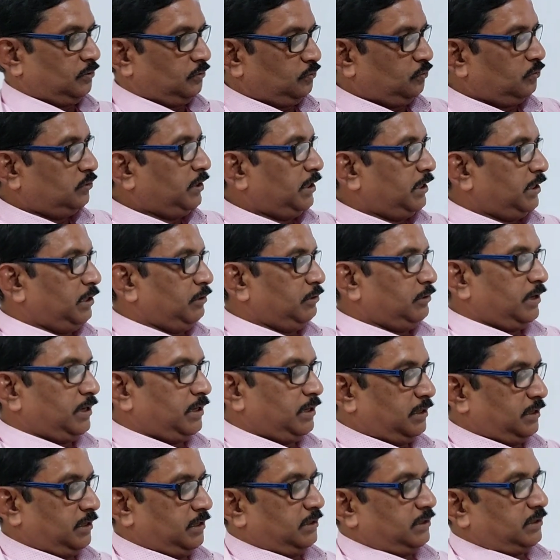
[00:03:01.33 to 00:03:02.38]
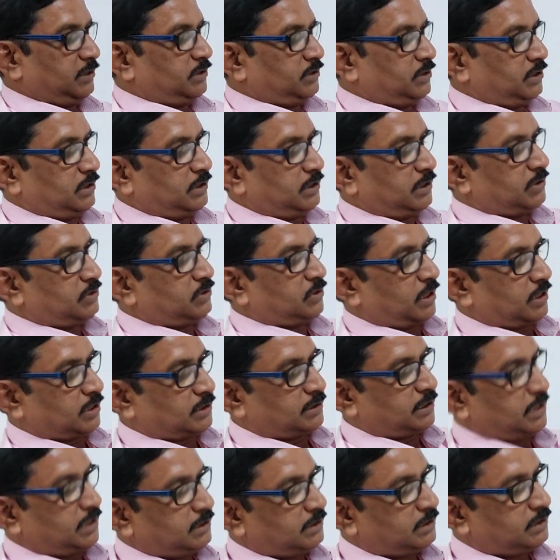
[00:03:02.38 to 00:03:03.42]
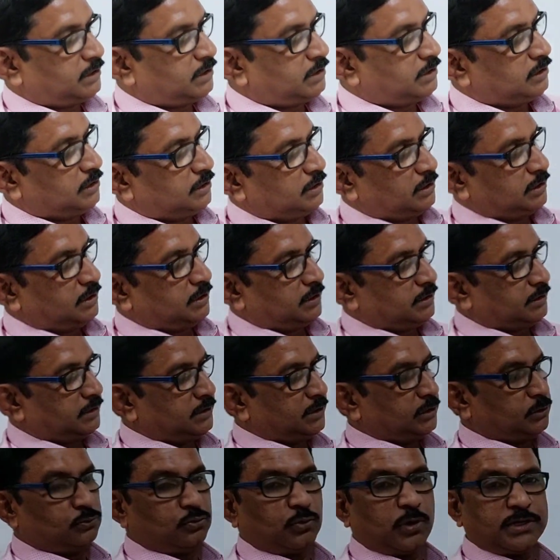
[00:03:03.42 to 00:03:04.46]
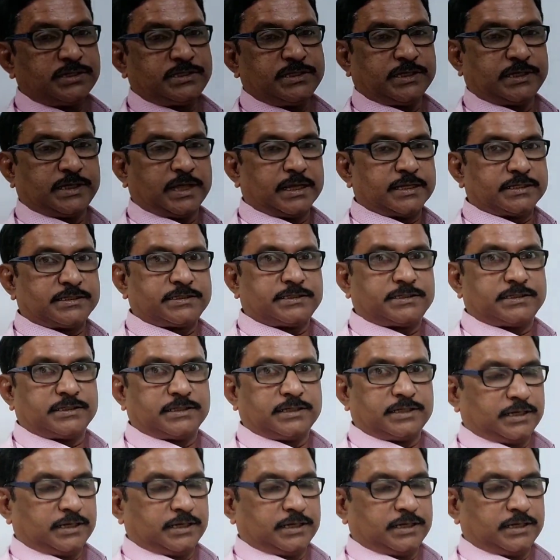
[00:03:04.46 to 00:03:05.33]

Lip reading: so that you can see the structures. The thoracic case,